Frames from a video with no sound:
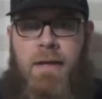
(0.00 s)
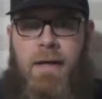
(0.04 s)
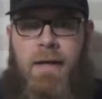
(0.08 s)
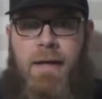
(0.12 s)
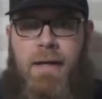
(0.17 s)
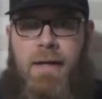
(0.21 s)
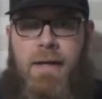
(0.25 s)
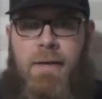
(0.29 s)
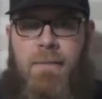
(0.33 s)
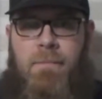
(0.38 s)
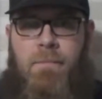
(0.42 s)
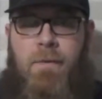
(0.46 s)

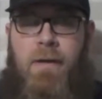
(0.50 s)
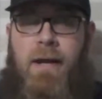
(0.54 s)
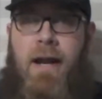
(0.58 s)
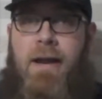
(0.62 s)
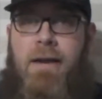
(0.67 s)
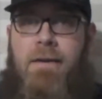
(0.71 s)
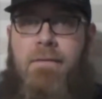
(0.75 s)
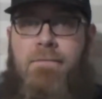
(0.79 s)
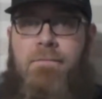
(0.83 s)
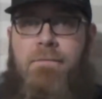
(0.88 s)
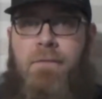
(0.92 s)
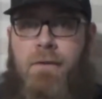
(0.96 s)
Uh, when
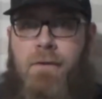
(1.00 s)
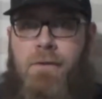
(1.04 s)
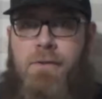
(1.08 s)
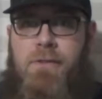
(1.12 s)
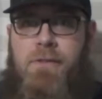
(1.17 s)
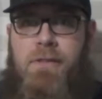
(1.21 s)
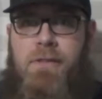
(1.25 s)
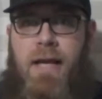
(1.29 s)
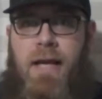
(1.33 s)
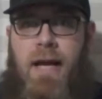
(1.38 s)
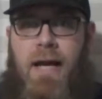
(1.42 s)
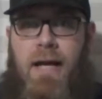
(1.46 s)
I
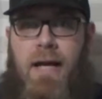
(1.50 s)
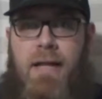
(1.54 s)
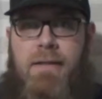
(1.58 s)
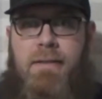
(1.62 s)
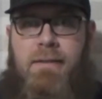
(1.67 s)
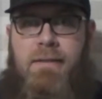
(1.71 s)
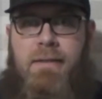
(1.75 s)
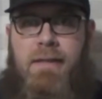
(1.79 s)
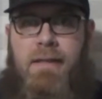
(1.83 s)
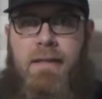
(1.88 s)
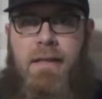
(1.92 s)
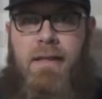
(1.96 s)
first got
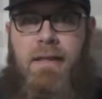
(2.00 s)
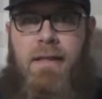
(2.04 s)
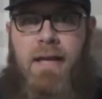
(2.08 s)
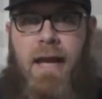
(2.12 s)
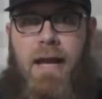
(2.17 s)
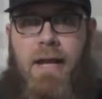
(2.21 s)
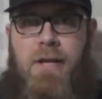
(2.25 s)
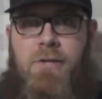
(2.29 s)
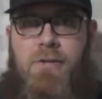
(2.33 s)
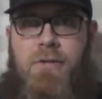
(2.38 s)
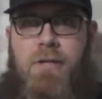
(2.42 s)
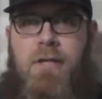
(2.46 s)
the
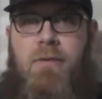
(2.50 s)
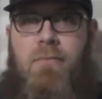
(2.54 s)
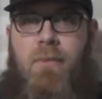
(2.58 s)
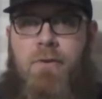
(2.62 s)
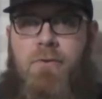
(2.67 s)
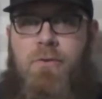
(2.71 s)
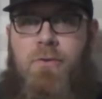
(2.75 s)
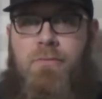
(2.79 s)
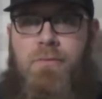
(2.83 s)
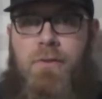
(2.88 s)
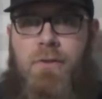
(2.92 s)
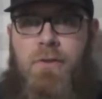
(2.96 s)
HD
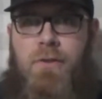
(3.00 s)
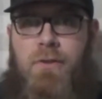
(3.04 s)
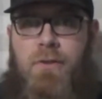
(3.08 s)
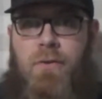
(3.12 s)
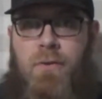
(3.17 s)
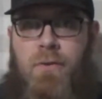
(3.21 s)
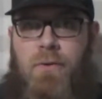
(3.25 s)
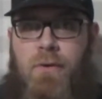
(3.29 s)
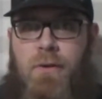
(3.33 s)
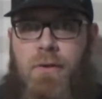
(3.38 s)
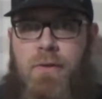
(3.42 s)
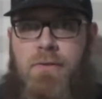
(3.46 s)
Retrovision
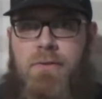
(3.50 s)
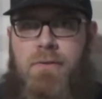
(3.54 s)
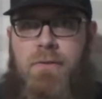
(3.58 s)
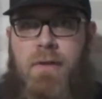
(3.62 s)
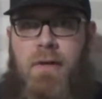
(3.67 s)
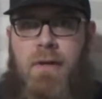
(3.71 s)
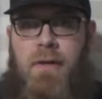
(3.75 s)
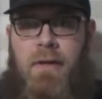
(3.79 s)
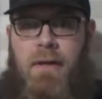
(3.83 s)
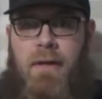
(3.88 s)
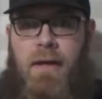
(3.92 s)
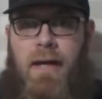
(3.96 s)
cords,
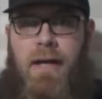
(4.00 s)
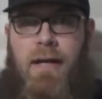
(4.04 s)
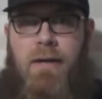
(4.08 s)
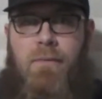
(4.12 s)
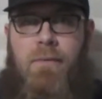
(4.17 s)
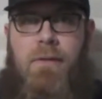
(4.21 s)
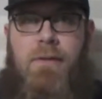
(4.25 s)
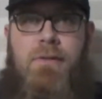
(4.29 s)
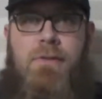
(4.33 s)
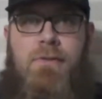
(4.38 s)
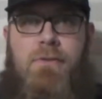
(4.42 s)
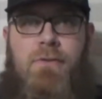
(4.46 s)
I
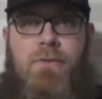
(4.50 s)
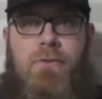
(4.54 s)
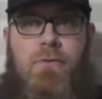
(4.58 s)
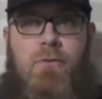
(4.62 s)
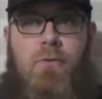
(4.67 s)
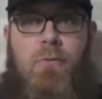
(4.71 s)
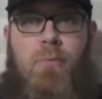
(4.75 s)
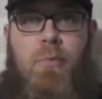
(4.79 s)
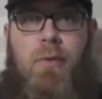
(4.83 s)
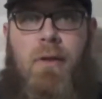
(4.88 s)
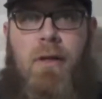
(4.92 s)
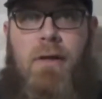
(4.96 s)
went
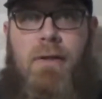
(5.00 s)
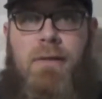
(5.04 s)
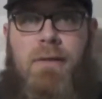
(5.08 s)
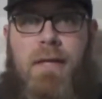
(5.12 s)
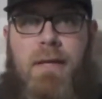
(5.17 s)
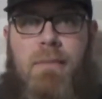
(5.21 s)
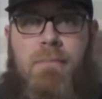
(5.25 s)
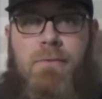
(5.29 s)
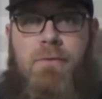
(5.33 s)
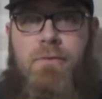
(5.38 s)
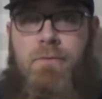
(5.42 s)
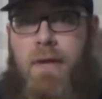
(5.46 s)
to plug
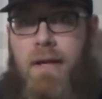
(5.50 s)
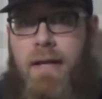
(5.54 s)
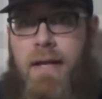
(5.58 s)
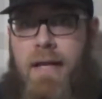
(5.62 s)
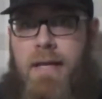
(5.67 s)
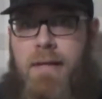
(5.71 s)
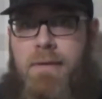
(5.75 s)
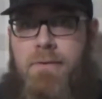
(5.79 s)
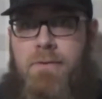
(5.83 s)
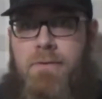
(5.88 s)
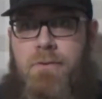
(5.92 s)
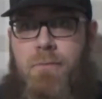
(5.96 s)
them straight
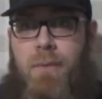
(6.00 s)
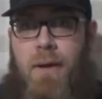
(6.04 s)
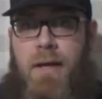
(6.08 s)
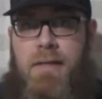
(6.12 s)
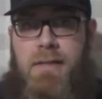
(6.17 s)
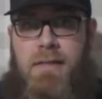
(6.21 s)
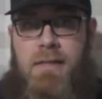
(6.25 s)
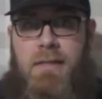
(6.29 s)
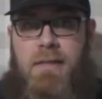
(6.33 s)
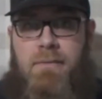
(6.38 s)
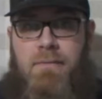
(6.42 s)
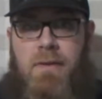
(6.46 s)
into my
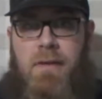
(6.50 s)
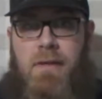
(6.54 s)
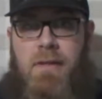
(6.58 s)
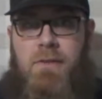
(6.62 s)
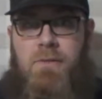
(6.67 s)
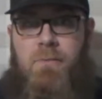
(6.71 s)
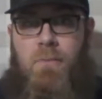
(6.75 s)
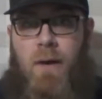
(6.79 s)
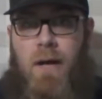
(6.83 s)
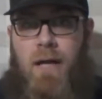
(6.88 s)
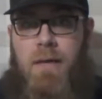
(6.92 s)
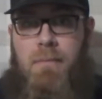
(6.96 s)

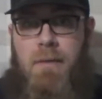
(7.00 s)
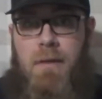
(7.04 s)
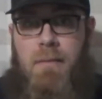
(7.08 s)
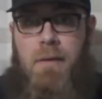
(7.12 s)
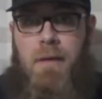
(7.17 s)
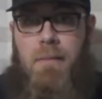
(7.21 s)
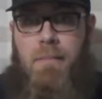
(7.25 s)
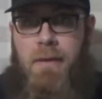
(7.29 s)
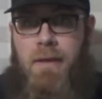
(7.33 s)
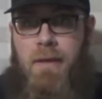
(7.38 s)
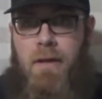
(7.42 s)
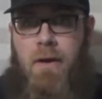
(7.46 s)
TV's
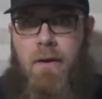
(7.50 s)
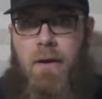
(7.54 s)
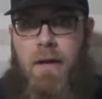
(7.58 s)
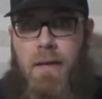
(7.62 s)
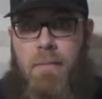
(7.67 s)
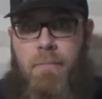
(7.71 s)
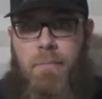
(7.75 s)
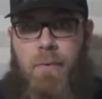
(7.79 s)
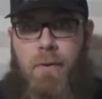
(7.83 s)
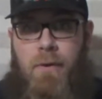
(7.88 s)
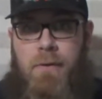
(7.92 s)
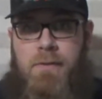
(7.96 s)
YPBPR
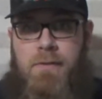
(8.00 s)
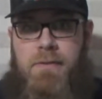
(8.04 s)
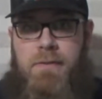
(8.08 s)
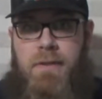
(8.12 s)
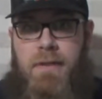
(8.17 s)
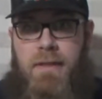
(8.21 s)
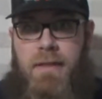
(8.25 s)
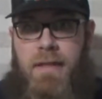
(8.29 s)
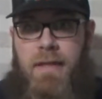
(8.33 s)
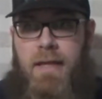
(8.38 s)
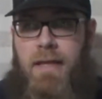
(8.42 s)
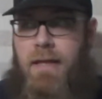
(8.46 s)
inputs,
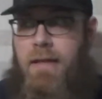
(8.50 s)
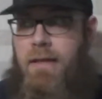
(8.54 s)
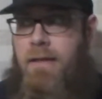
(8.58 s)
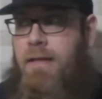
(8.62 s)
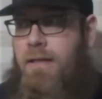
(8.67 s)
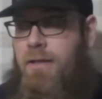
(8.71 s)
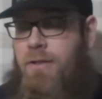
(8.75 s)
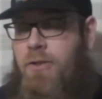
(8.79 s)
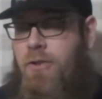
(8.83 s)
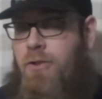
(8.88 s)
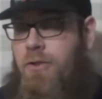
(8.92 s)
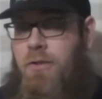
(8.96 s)
thinking
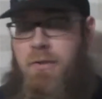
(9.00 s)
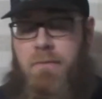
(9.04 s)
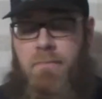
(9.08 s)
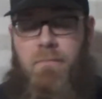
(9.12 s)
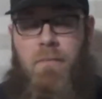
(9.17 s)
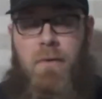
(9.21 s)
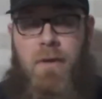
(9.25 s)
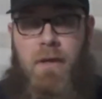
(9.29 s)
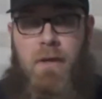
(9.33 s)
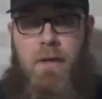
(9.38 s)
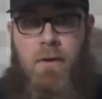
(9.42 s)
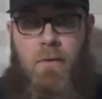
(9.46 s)
it should
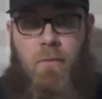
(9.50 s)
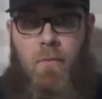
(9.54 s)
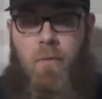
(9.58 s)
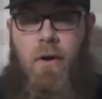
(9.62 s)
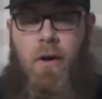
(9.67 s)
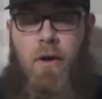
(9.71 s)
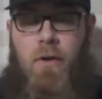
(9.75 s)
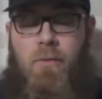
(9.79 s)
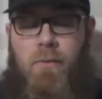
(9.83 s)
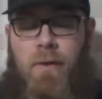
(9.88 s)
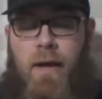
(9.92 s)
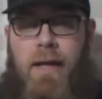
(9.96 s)

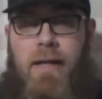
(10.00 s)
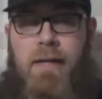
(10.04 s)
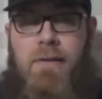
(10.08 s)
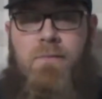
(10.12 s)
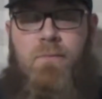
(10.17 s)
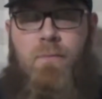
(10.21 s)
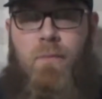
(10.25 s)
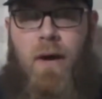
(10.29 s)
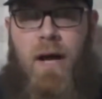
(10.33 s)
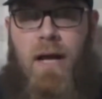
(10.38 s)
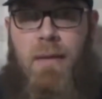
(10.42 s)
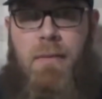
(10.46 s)
work, right?
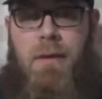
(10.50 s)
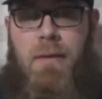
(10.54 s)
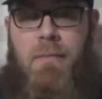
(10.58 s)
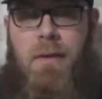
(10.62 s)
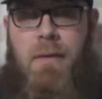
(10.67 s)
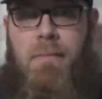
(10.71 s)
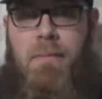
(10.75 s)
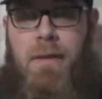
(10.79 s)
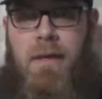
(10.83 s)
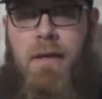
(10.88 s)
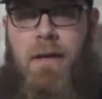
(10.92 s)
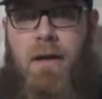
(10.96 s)

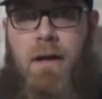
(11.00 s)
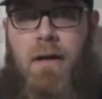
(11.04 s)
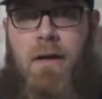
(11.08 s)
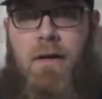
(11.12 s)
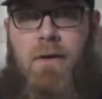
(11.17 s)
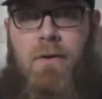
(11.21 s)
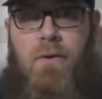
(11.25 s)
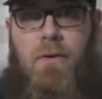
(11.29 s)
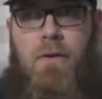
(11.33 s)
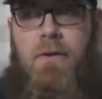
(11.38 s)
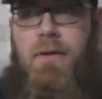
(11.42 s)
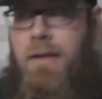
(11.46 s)
YPBPR
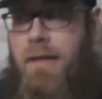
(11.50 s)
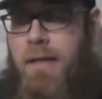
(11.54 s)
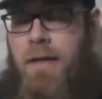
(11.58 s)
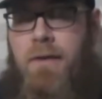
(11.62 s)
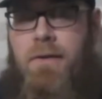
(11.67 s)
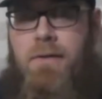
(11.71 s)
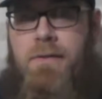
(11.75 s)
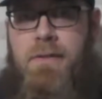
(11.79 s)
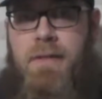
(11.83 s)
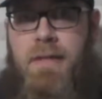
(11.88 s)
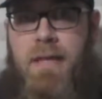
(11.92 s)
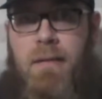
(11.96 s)
cord, and
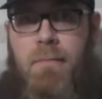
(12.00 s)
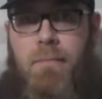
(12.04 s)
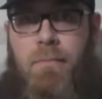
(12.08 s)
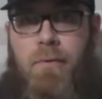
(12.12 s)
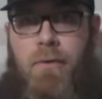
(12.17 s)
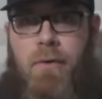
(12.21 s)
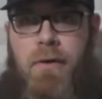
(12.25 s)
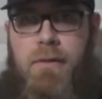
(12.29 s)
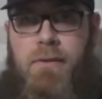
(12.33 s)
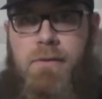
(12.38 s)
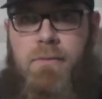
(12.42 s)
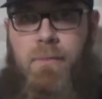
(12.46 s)
here's the
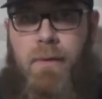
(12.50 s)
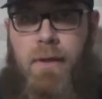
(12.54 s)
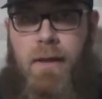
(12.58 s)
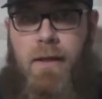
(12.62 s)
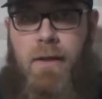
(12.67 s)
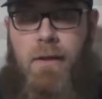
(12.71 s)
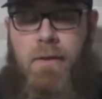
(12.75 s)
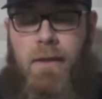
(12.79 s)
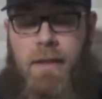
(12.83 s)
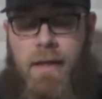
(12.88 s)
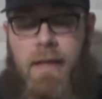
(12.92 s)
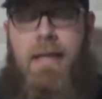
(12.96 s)
inputs.
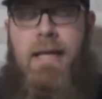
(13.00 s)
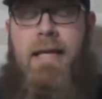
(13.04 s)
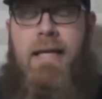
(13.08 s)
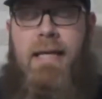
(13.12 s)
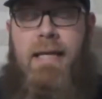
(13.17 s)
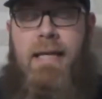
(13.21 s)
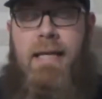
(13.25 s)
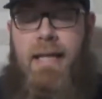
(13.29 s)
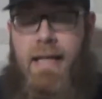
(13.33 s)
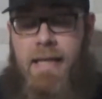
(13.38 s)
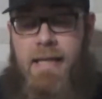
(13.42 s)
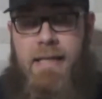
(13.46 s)
Well,
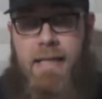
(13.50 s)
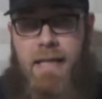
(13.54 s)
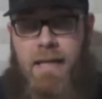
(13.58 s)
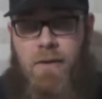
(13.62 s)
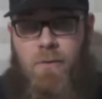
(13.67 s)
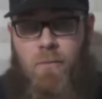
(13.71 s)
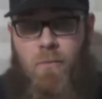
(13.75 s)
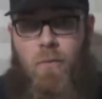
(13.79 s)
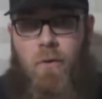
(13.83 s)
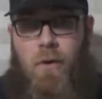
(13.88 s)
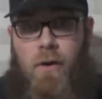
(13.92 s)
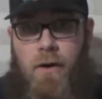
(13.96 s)
it
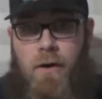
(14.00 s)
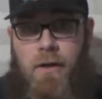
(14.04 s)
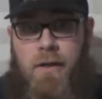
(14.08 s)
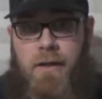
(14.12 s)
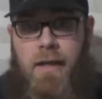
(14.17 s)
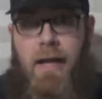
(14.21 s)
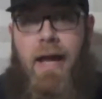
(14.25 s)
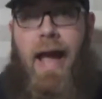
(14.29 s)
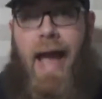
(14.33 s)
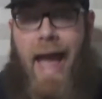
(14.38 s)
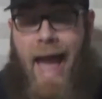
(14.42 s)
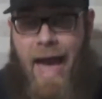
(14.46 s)
didn't work
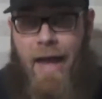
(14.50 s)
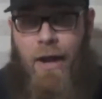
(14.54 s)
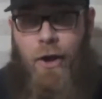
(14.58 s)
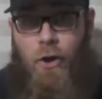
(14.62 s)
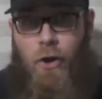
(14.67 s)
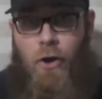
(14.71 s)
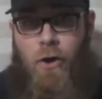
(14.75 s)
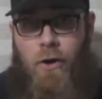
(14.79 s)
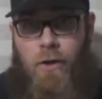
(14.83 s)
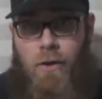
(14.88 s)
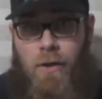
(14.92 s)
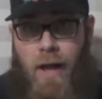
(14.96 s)
at
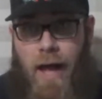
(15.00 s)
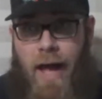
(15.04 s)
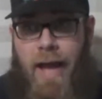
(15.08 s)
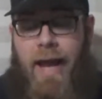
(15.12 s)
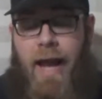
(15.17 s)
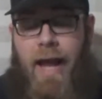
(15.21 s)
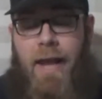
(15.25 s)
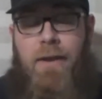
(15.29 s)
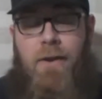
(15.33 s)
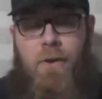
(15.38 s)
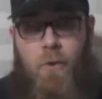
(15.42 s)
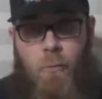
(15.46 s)
all. I
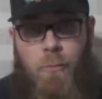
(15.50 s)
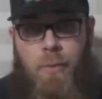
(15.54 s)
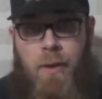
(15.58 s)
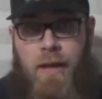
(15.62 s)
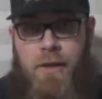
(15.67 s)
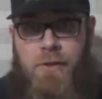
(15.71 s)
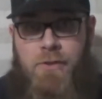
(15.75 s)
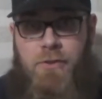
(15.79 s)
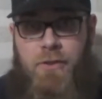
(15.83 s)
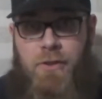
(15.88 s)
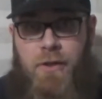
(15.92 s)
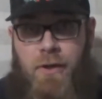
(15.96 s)
got no
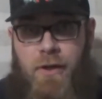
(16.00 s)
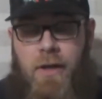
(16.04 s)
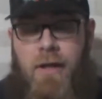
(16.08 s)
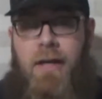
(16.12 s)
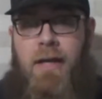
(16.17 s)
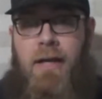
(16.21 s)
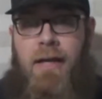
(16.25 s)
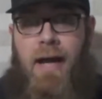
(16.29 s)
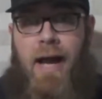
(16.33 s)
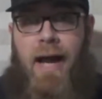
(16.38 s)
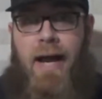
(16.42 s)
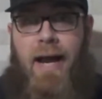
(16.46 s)
picture,
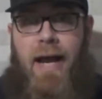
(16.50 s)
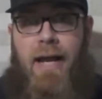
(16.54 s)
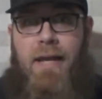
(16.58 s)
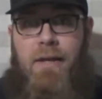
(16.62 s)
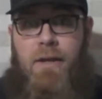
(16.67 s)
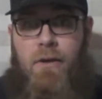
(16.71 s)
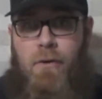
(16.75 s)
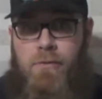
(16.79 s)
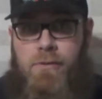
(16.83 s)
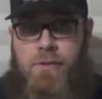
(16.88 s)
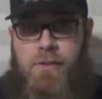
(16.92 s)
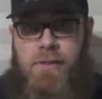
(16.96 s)
I got
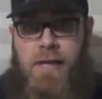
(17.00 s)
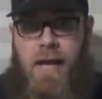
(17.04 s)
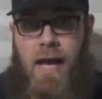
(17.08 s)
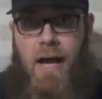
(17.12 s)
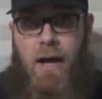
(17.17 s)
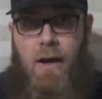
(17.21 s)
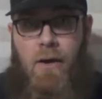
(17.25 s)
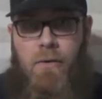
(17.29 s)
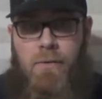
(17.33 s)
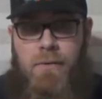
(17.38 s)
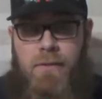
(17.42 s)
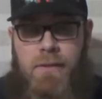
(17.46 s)
no
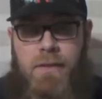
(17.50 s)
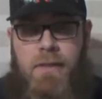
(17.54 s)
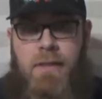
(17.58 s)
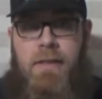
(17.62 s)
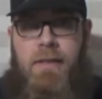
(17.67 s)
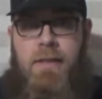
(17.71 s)
sound.